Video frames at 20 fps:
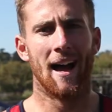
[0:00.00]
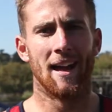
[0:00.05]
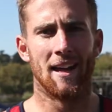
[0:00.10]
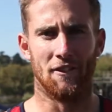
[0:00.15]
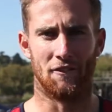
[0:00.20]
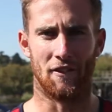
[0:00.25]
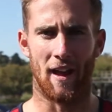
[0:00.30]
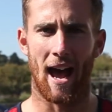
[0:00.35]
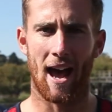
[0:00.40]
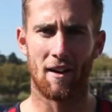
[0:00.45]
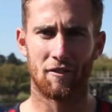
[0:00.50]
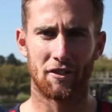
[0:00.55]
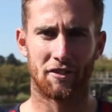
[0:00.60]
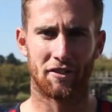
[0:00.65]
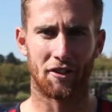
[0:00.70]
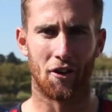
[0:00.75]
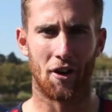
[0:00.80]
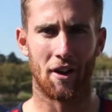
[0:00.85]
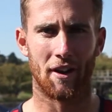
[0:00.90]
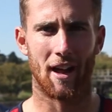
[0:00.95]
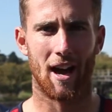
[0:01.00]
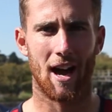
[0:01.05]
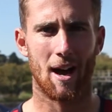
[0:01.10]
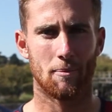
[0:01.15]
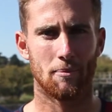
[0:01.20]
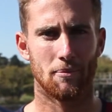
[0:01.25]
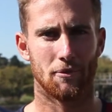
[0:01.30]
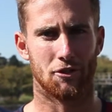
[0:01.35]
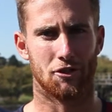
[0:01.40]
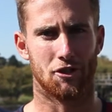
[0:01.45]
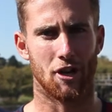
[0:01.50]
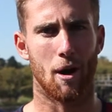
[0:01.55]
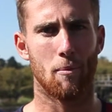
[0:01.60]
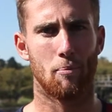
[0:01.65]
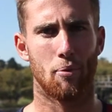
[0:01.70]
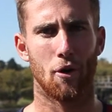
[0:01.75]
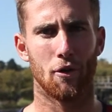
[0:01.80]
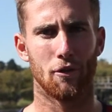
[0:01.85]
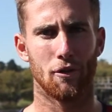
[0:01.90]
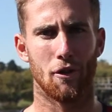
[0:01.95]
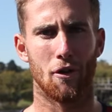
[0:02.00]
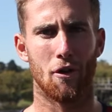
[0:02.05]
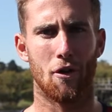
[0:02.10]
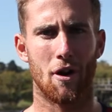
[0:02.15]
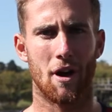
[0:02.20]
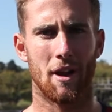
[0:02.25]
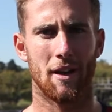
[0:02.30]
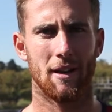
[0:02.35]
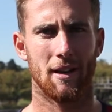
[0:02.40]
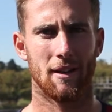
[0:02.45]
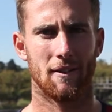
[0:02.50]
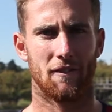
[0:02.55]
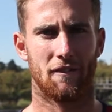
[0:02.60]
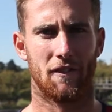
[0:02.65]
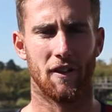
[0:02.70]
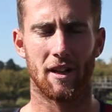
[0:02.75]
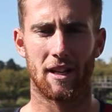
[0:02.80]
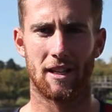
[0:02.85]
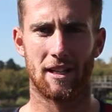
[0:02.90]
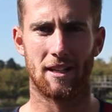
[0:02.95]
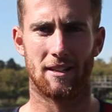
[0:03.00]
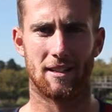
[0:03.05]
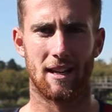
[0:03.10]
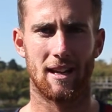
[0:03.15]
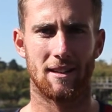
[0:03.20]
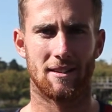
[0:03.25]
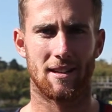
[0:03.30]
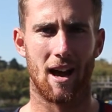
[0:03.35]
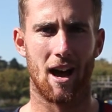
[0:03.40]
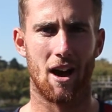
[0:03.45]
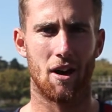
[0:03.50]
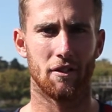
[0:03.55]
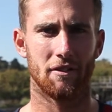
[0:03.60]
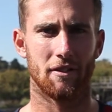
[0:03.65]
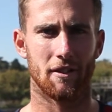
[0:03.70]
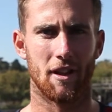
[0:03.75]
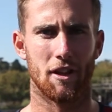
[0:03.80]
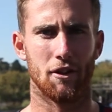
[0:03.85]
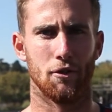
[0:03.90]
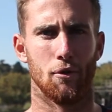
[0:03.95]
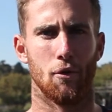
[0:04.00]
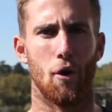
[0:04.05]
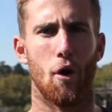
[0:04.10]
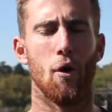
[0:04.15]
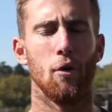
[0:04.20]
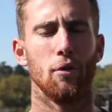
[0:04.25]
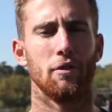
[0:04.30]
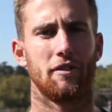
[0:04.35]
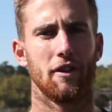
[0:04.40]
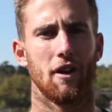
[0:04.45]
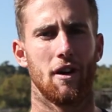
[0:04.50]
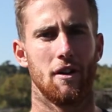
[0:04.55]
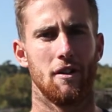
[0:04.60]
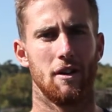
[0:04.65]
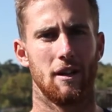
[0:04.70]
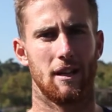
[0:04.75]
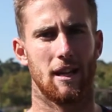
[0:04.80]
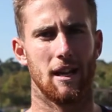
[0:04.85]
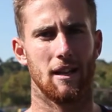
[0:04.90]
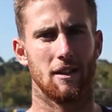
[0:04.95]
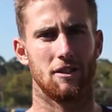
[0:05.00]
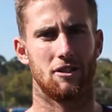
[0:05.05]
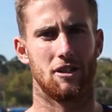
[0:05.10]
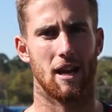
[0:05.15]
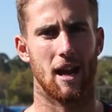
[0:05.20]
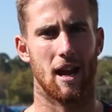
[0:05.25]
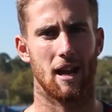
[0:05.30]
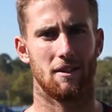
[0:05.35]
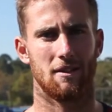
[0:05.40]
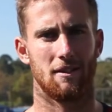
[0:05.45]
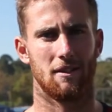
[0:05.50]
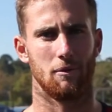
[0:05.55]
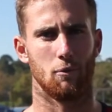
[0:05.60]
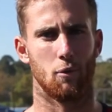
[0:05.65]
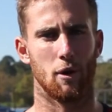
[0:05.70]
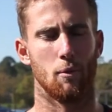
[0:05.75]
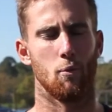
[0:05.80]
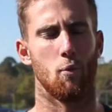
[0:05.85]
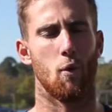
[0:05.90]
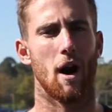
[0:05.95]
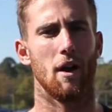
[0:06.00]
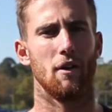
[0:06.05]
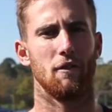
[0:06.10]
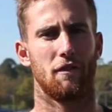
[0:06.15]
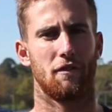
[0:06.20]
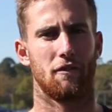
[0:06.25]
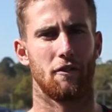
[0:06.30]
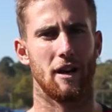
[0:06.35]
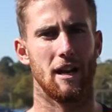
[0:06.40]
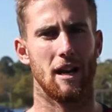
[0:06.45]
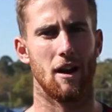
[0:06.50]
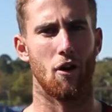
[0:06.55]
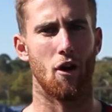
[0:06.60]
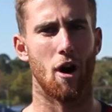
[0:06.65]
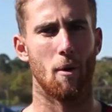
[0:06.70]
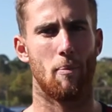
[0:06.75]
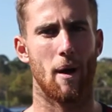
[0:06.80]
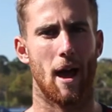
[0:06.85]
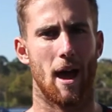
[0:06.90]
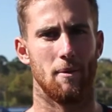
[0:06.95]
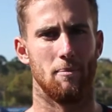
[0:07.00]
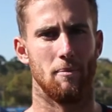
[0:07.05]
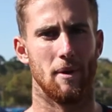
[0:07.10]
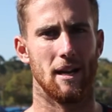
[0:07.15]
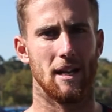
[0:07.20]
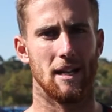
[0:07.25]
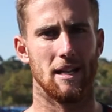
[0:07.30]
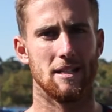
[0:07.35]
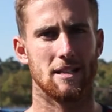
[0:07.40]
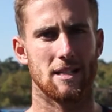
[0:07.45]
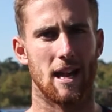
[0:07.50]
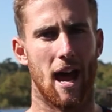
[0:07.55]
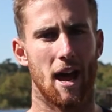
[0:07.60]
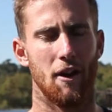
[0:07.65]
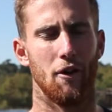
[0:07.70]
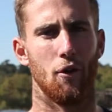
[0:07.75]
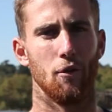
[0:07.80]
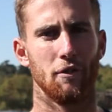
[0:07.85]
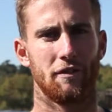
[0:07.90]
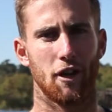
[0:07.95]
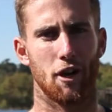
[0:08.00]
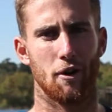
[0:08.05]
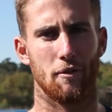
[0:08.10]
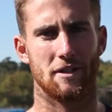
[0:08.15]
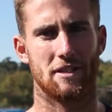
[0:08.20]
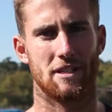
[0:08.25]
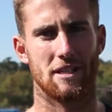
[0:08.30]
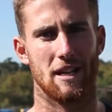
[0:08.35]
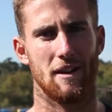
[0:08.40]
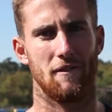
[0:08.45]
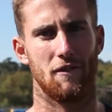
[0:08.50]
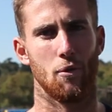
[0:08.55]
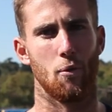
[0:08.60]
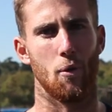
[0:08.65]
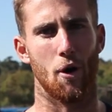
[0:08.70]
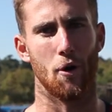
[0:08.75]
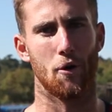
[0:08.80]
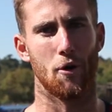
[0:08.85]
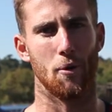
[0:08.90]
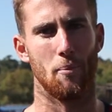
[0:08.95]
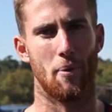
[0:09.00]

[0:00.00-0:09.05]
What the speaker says: If you haven't signed up, jump online, fill in your details, and then you'll also get the chance to win one of three iPad minis and also receive your welcome